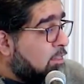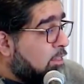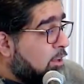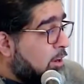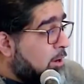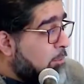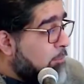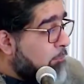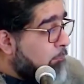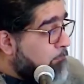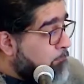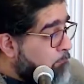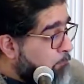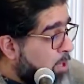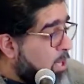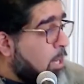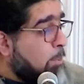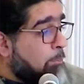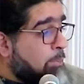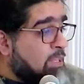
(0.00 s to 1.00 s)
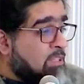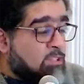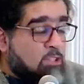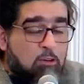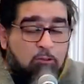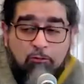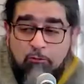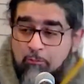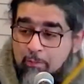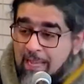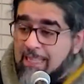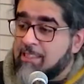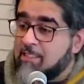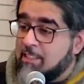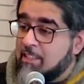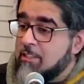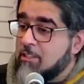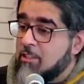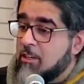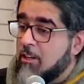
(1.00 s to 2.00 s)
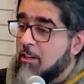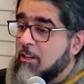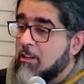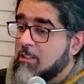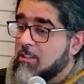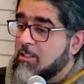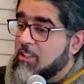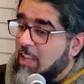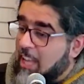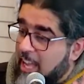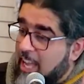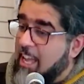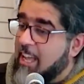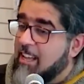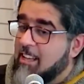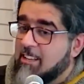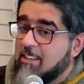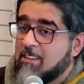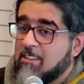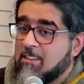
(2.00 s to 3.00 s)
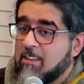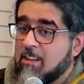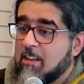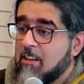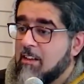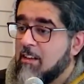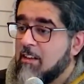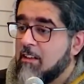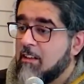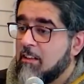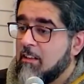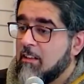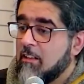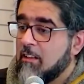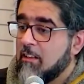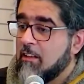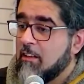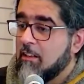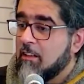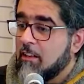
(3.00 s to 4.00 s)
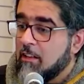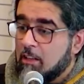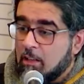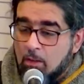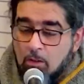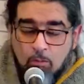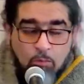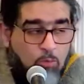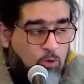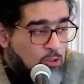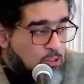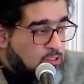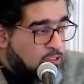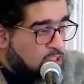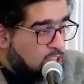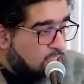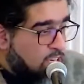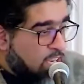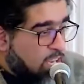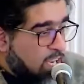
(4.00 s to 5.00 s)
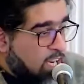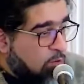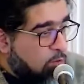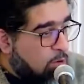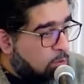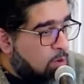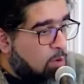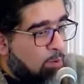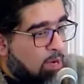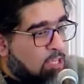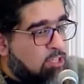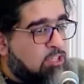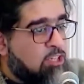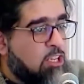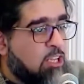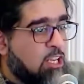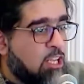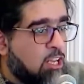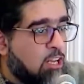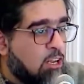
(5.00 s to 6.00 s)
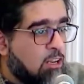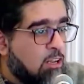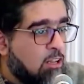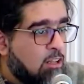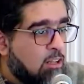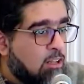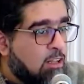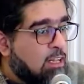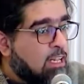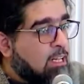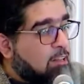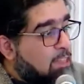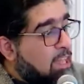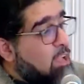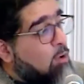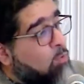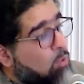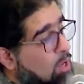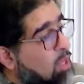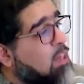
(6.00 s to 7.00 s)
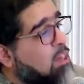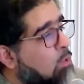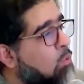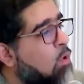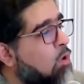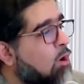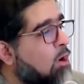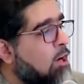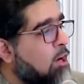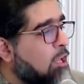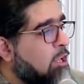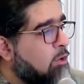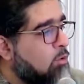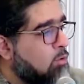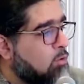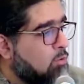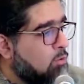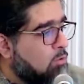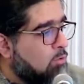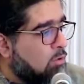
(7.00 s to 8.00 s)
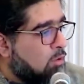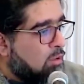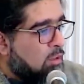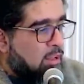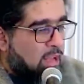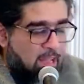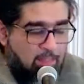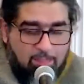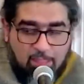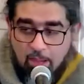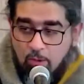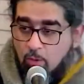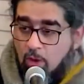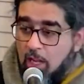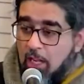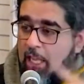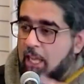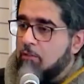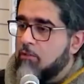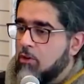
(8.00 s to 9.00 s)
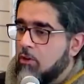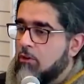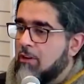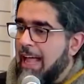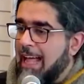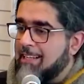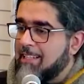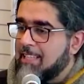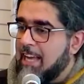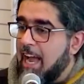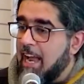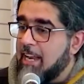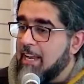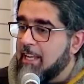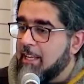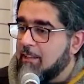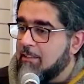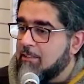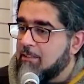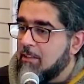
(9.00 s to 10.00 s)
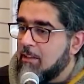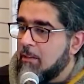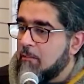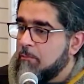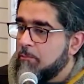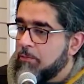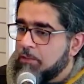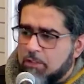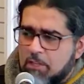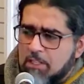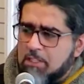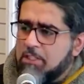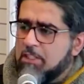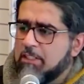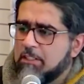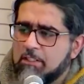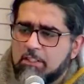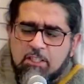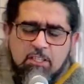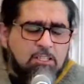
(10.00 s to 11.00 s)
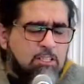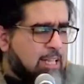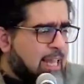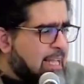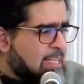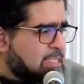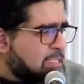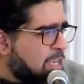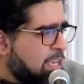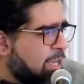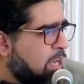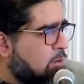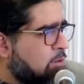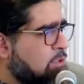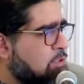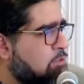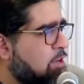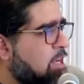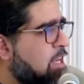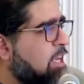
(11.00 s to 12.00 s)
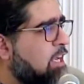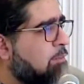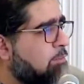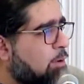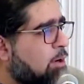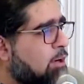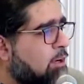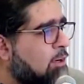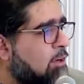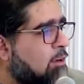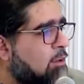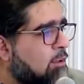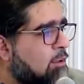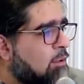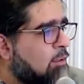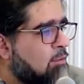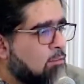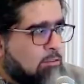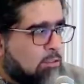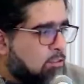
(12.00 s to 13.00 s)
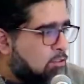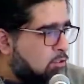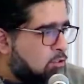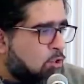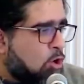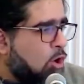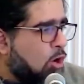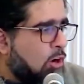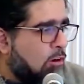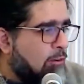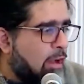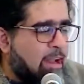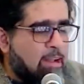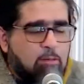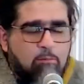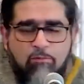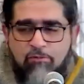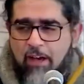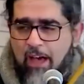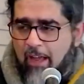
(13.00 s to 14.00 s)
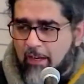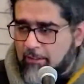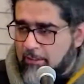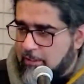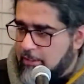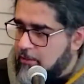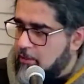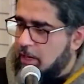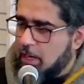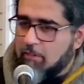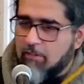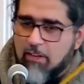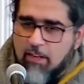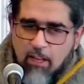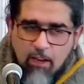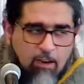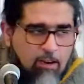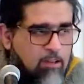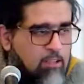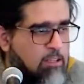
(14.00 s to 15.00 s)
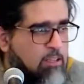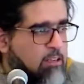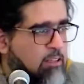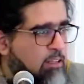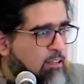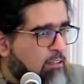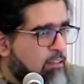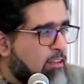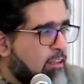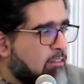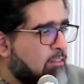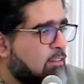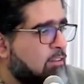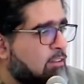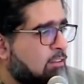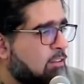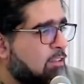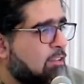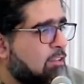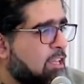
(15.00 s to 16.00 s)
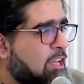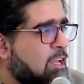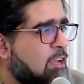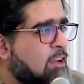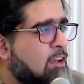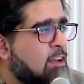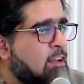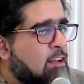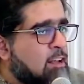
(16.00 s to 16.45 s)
The purpose of messengers is Munzirin wa Mubashirin. They will warn you and they will give you glad tidings. Just last night I was reading a book, just a total random fact, it's not even here in the thing.